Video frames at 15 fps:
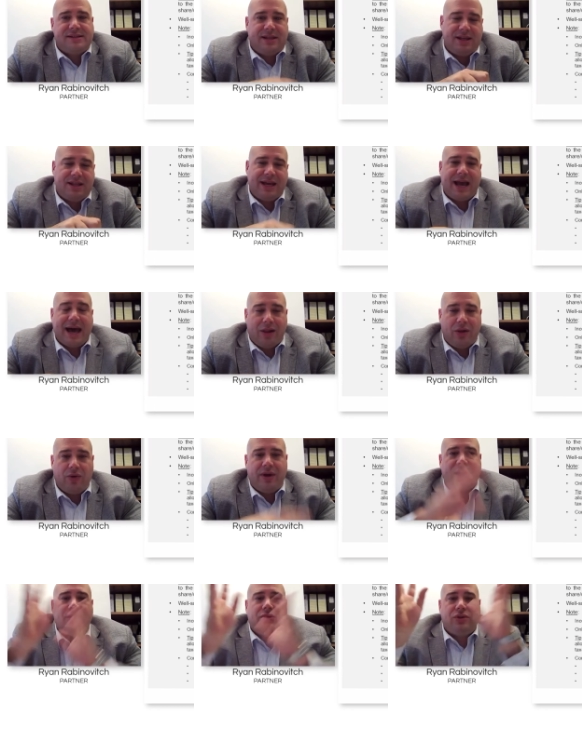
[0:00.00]
and then they
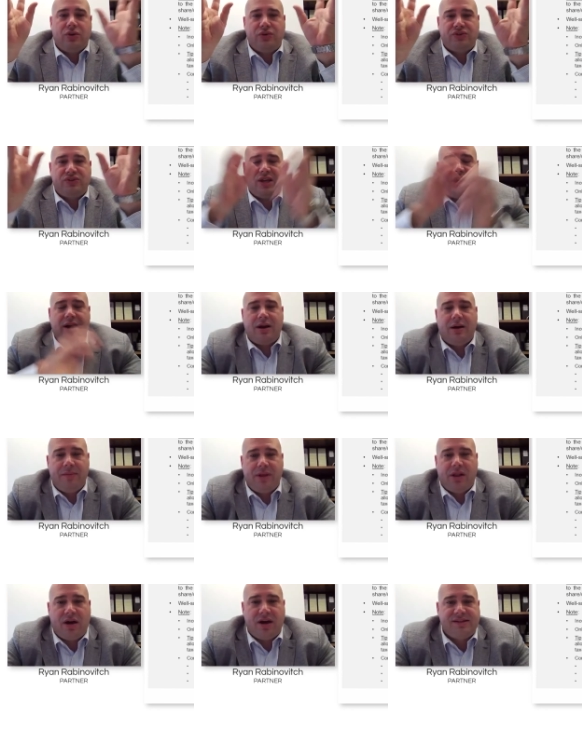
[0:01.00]
allocate those income
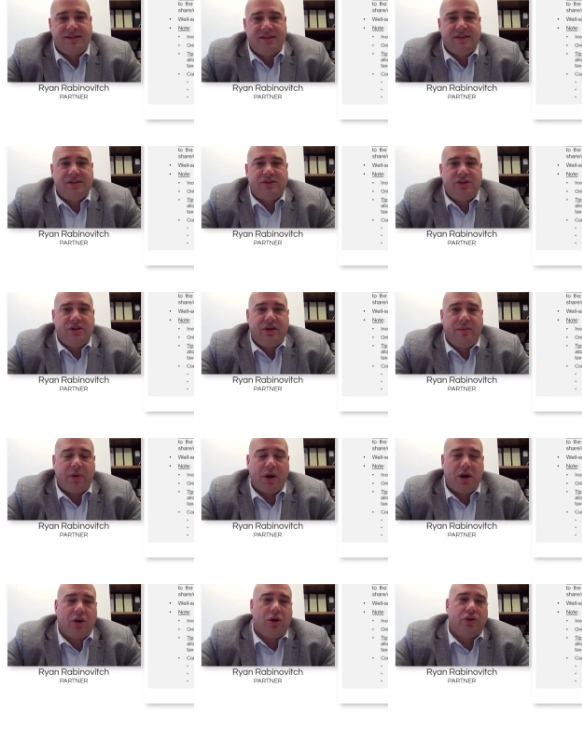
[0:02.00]
and losses to the
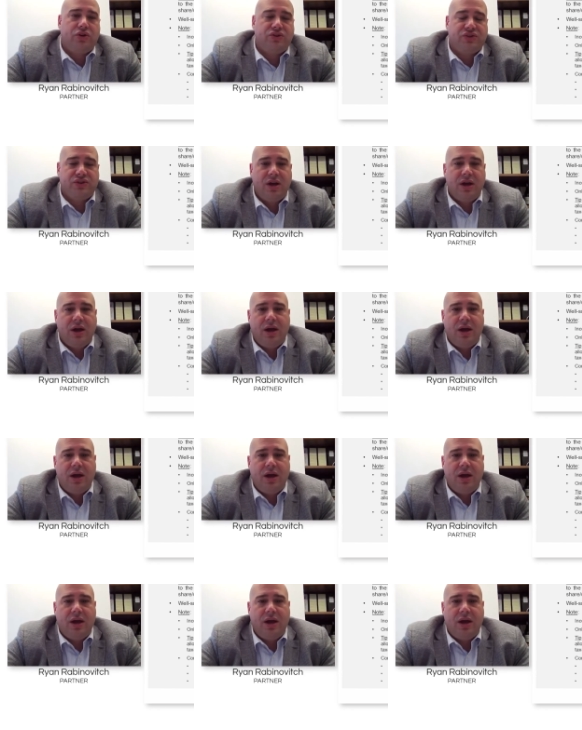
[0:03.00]
partners.